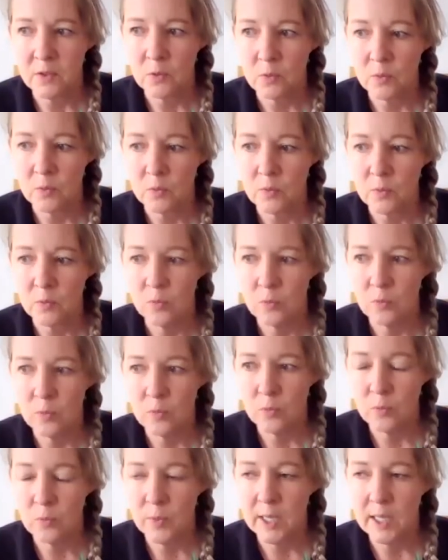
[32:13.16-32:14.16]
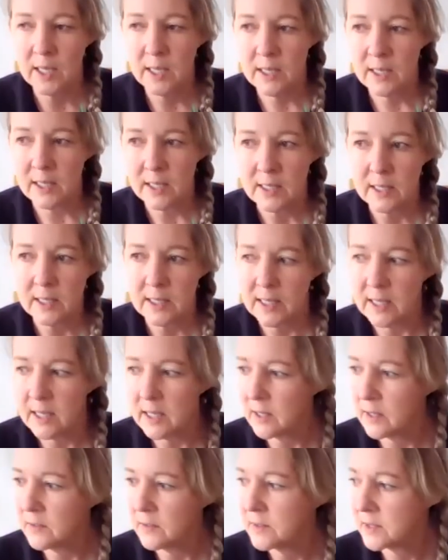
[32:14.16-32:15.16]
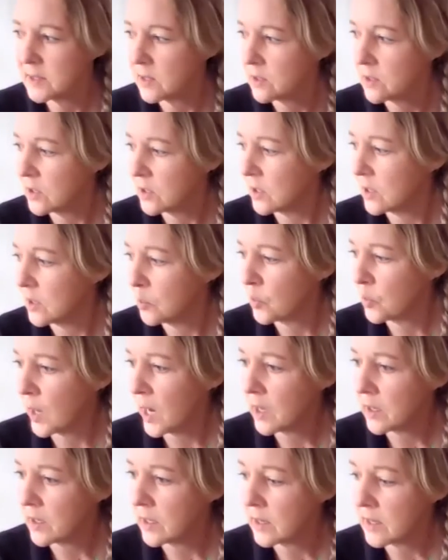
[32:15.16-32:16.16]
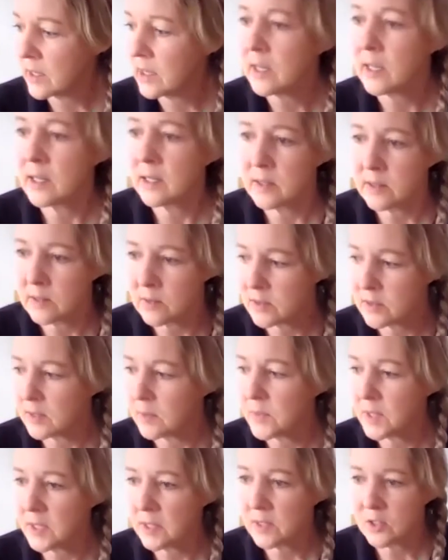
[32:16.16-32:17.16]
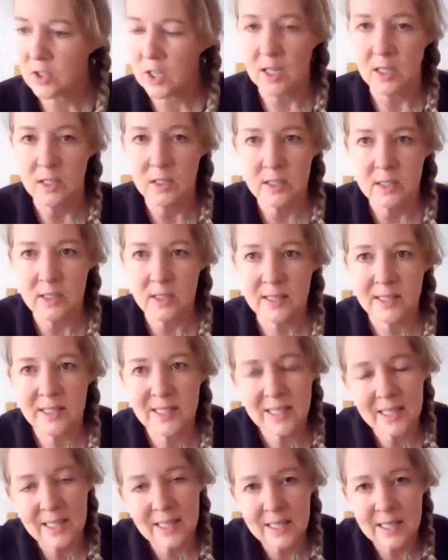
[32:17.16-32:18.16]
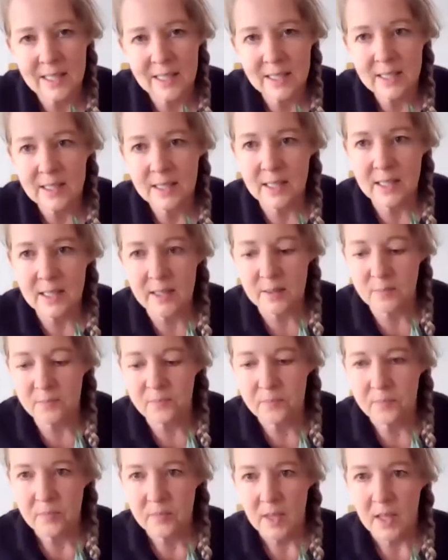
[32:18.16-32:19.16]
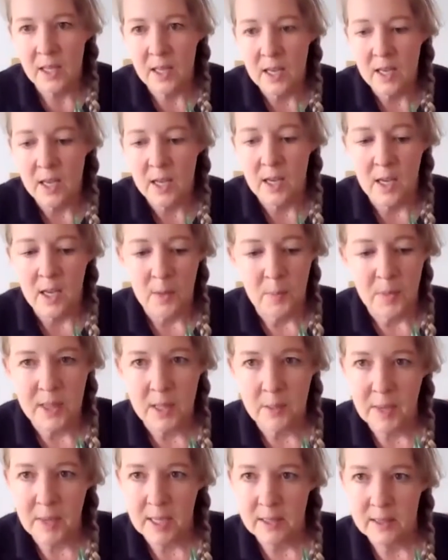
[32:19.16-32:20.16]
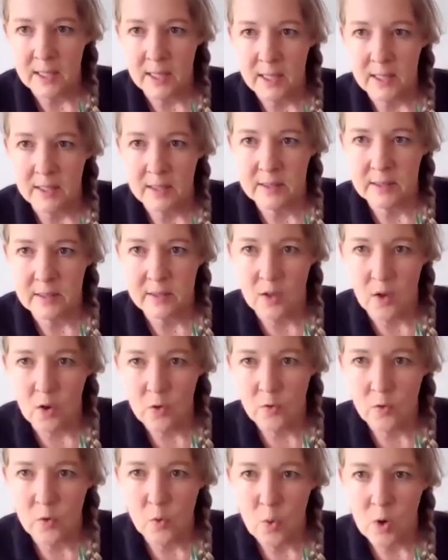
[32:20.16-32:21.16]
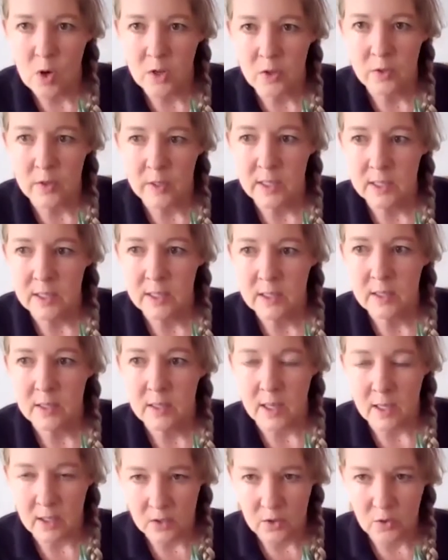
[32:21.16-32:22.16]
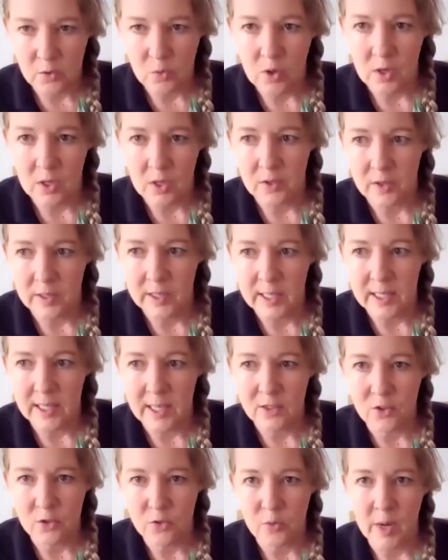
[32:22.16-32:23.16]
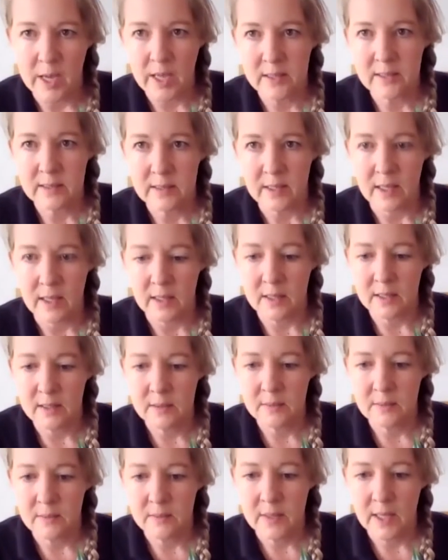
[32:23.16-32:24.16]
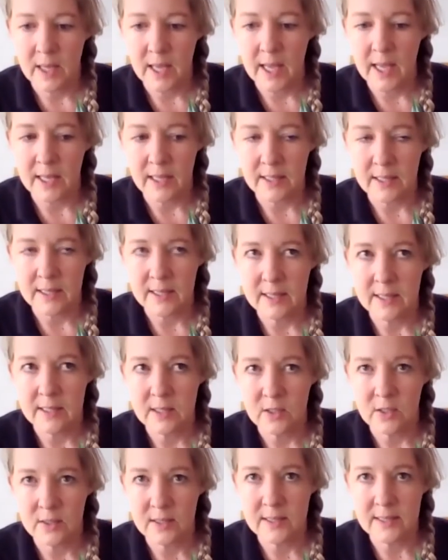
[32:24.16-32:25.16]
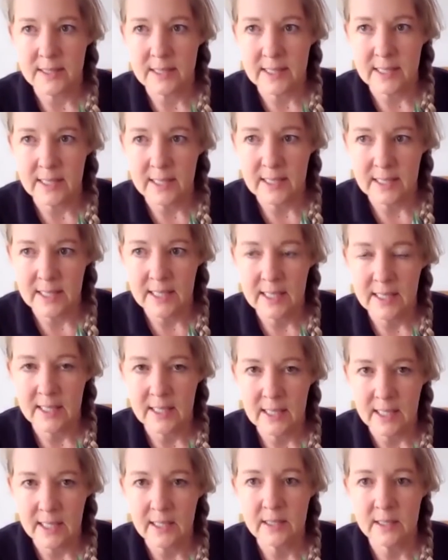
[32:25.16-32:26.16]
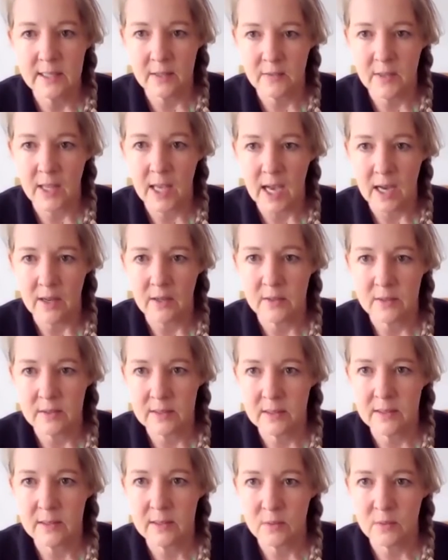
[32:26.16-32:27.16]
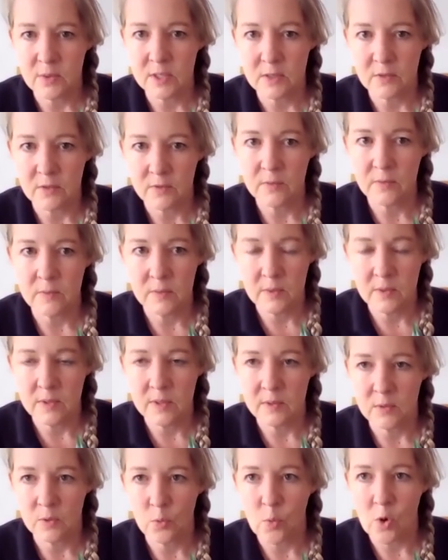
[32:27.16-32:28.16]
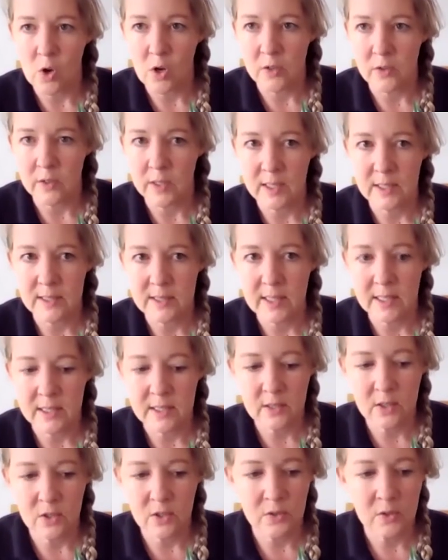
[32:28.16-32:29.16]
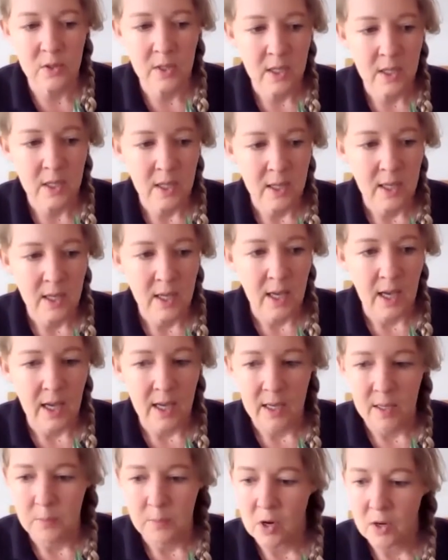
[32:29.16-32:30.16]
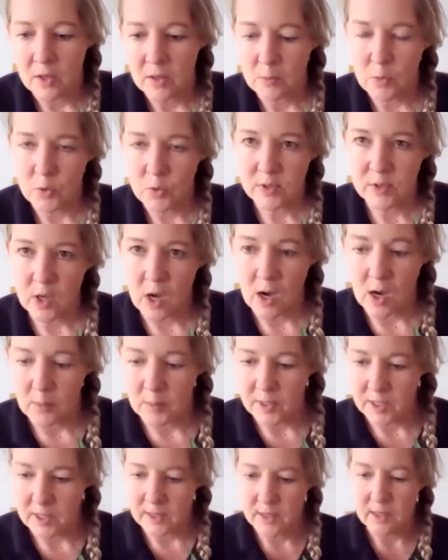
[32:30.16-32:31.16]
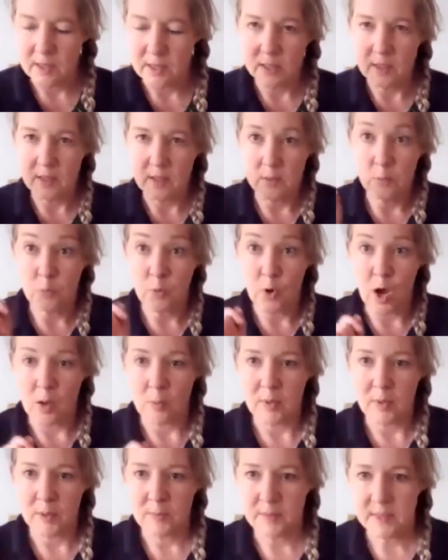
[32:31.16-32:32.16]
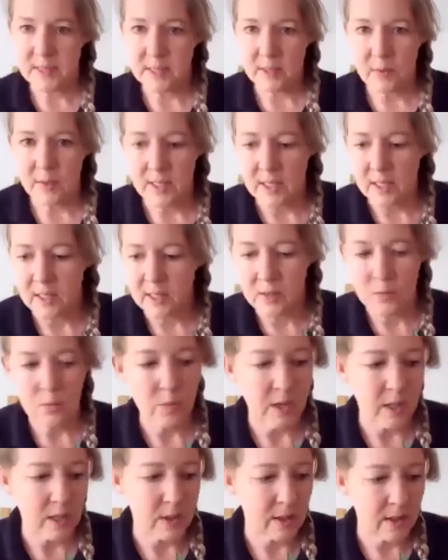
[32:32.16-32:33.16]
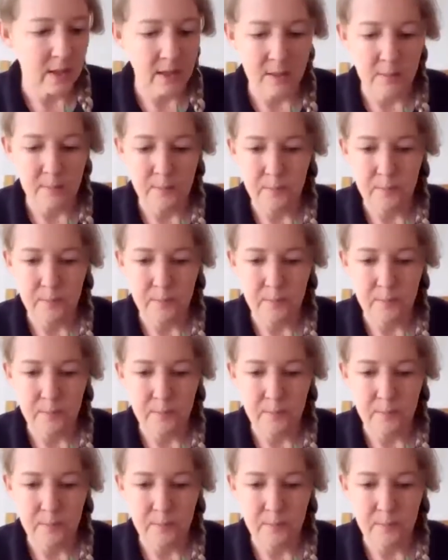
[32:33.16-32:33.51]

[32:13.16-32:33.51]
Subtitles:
the wee leaves are turning brown at the ends or something's changing, yeah. But the main things, overwatering, underwatering, and direct sun, and just the heat of the house, which is the watering is linked to, are the most common problems that we get with